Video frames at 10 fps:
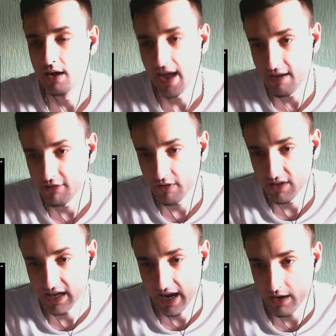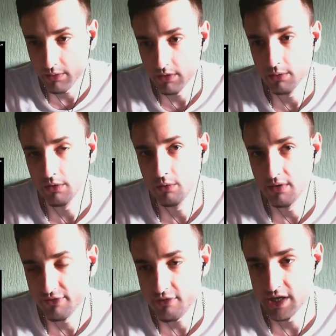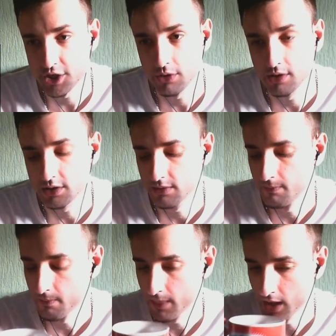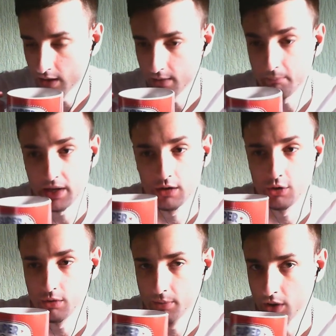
Heavy on the cow with three sugars. Big cup.